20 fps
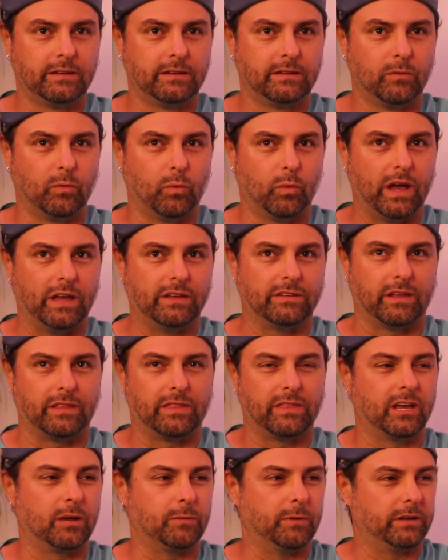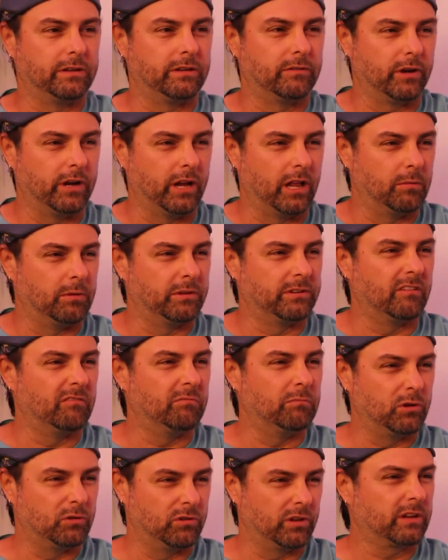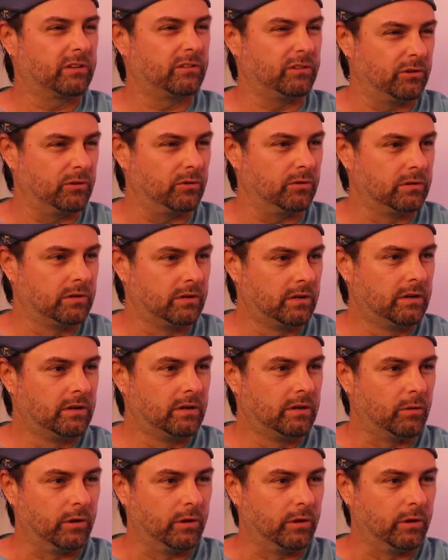ways I think about different elements of music too, mm.